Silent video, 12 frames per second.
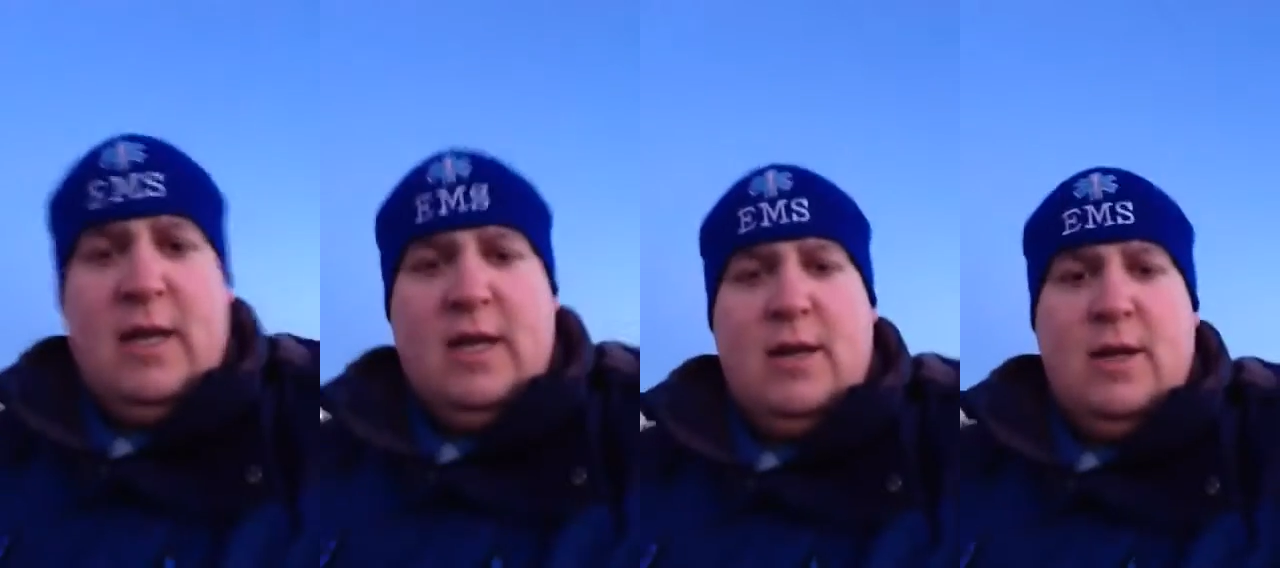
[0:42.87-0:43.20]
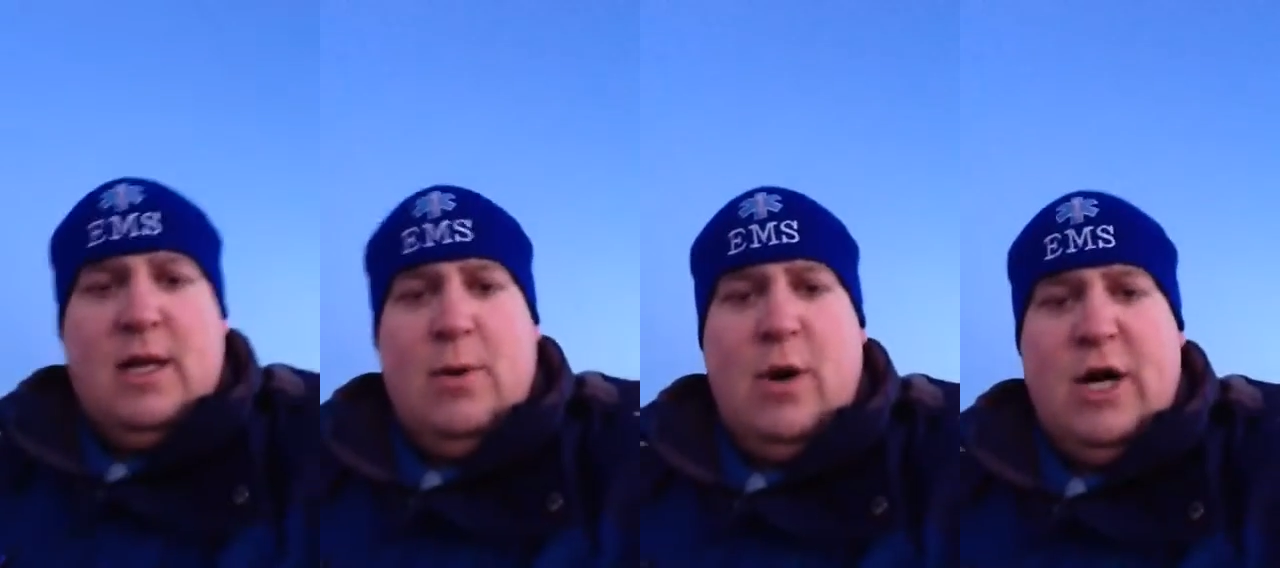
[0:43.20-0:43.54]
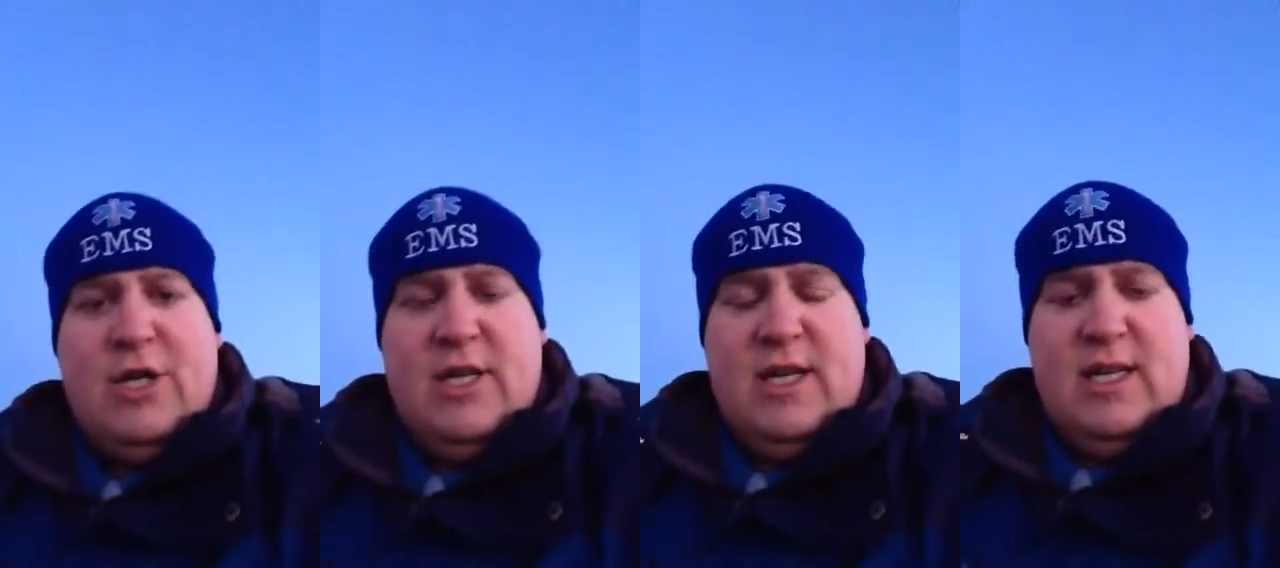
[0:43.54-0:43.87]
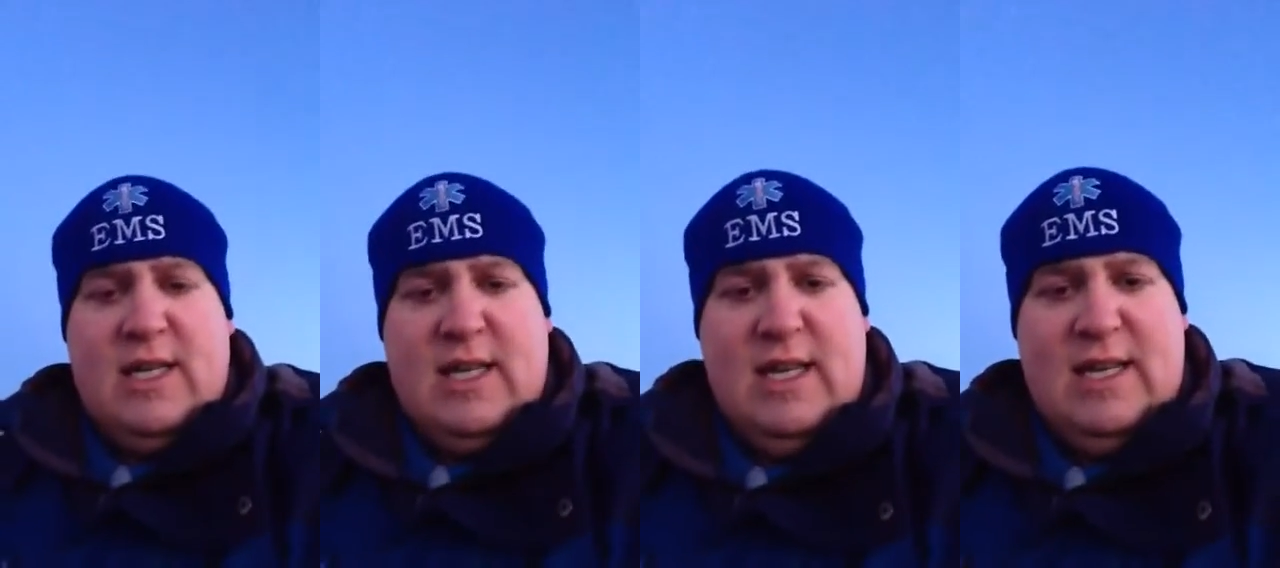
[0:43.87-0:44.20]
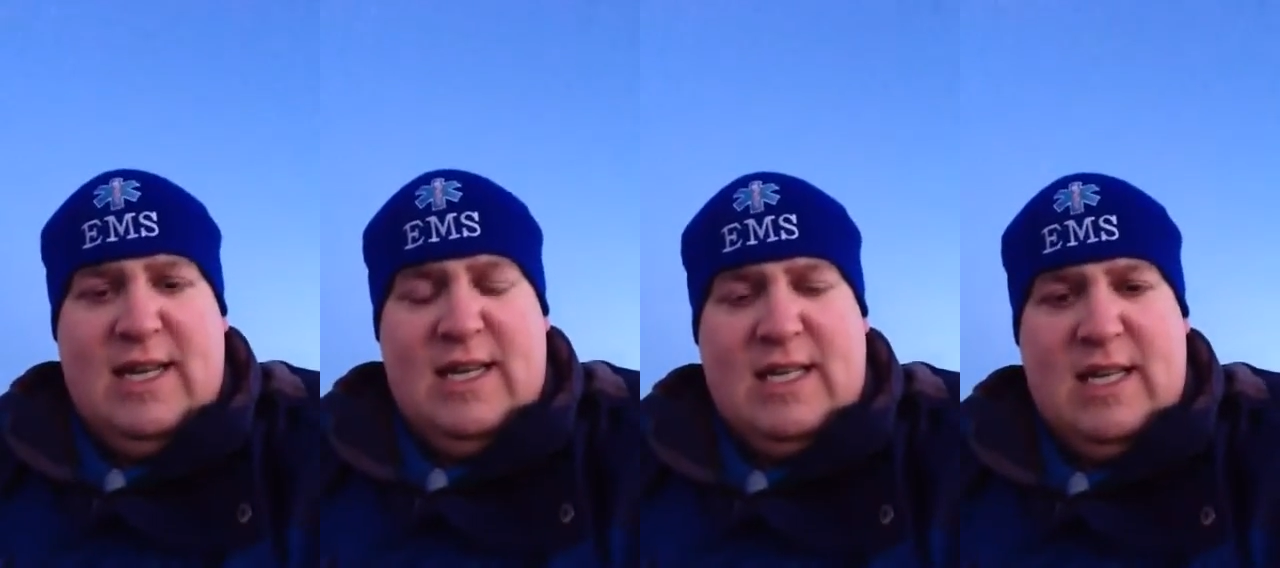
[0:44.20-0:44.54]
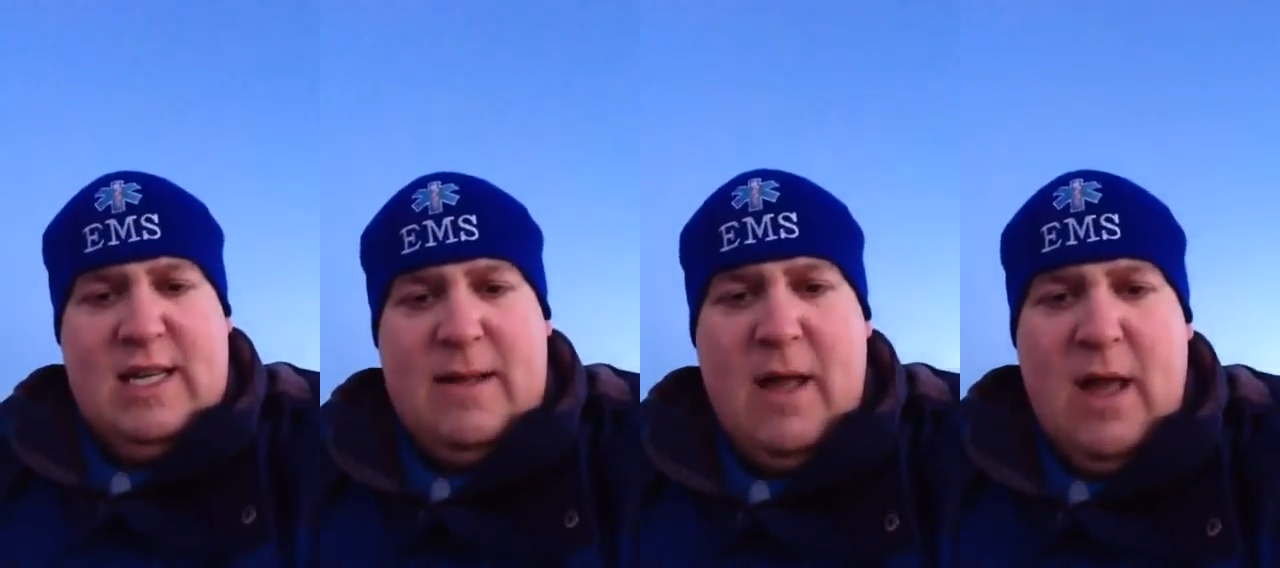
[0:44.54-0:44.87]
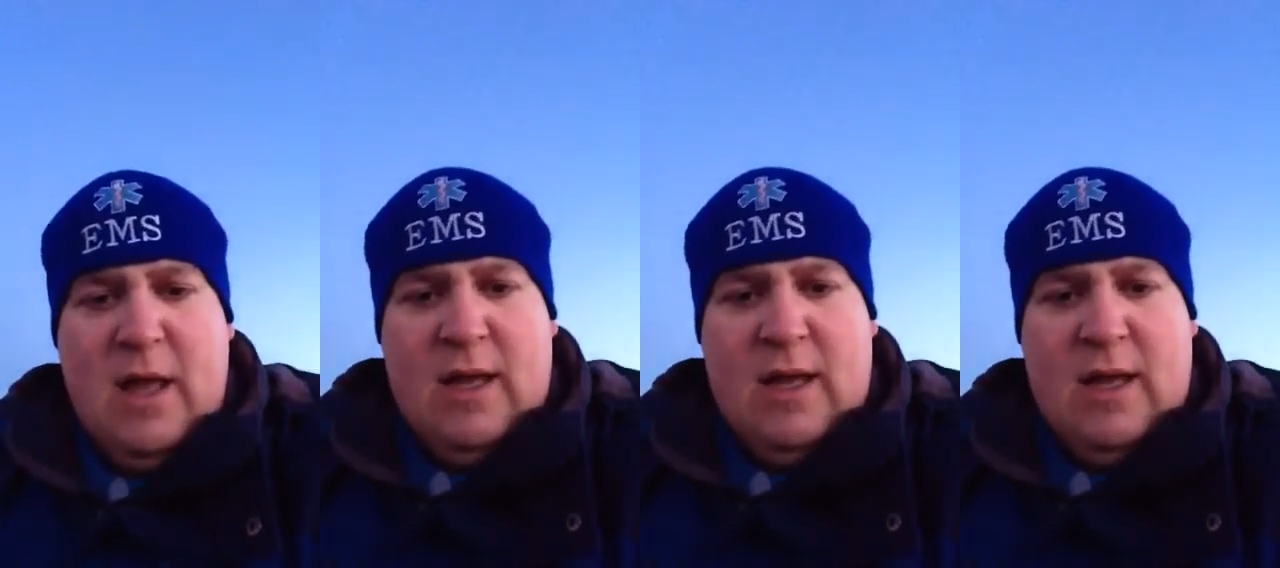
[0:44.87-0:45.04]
in Washington, D.C.